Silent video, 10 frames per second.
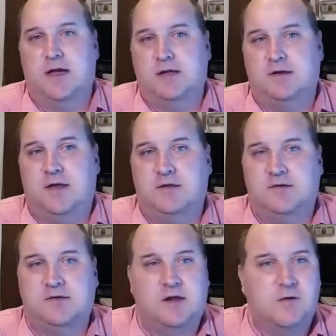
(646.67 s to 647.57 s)
and, and
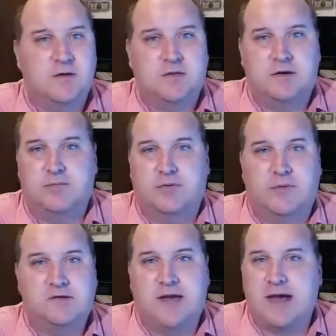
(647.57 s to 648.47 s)
you just got to go out there and put a
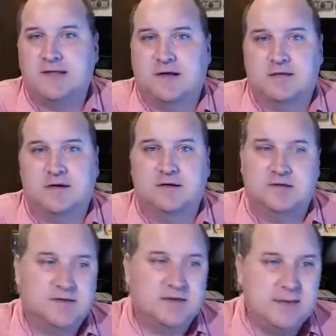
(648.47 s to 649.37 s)
bunch of ads out there and
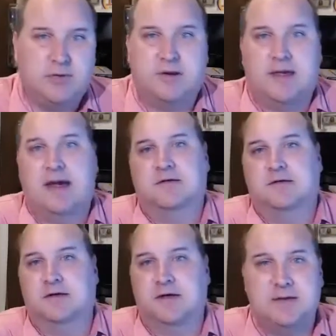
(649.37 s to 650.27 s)
just keep putting ads out there.